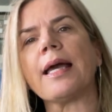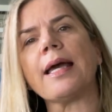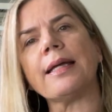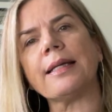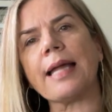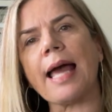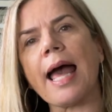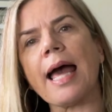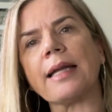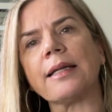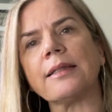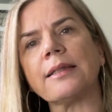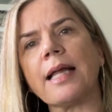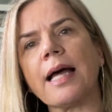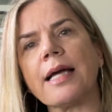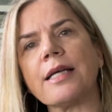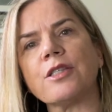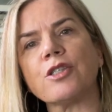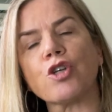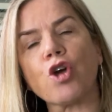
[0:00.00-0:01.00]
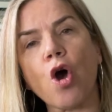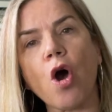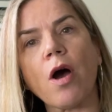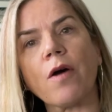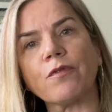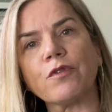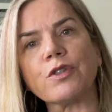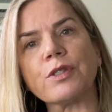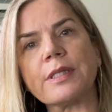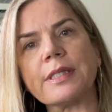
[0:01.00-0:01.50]
and analyze
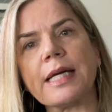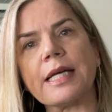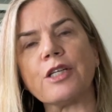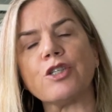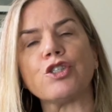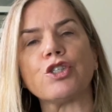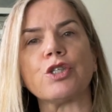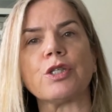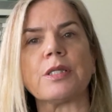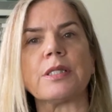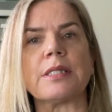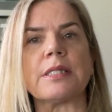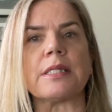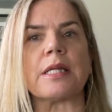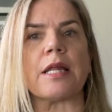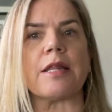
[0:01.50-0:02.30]
conversations